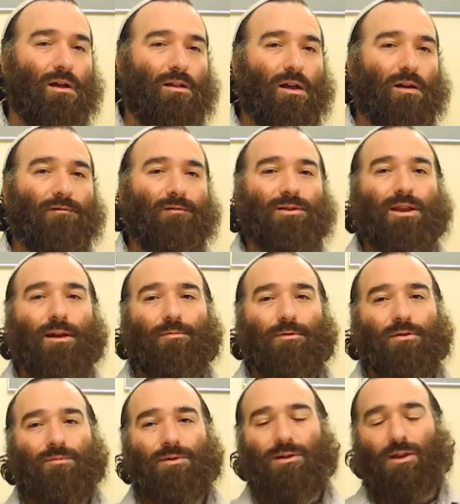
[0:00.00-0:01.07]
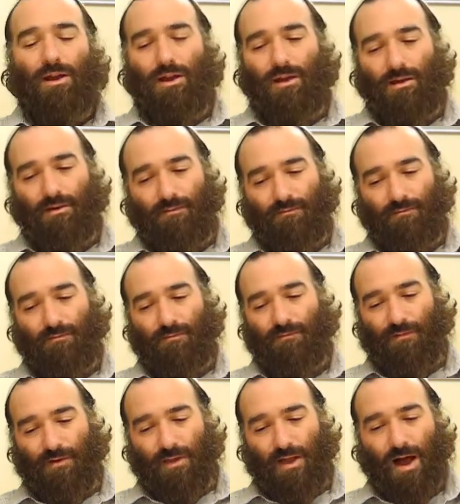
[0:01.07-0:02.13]
Like, for example, there was a
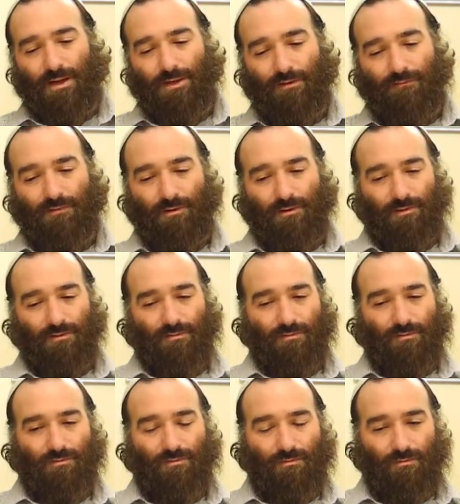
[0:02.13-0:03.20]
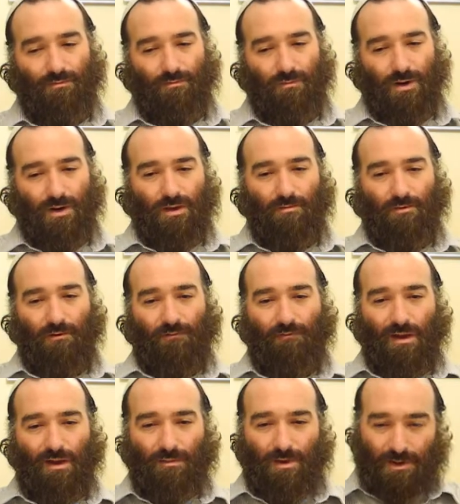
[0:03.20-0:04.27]
philosopher, one of the more
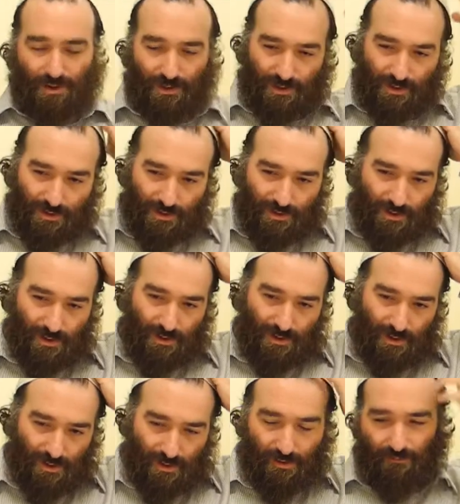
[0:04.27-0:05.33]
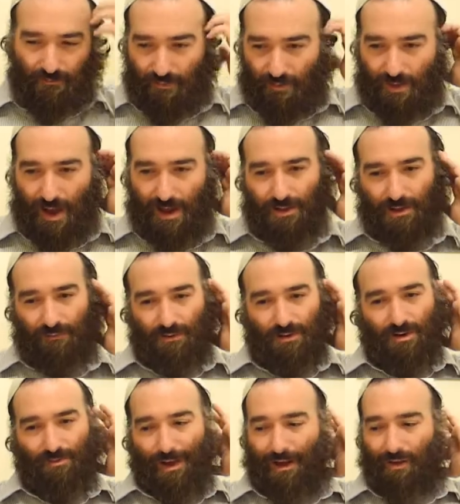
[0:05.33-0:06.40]
famous
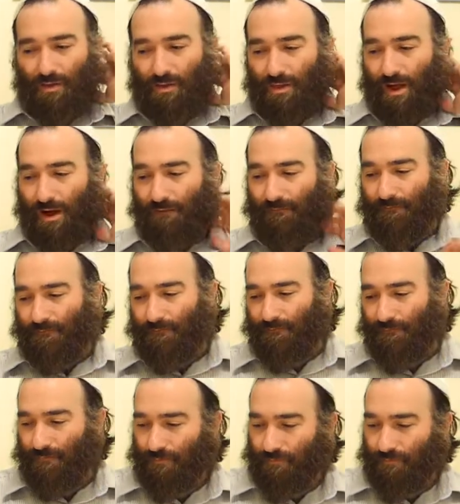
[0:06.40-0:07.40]
philosophers about love.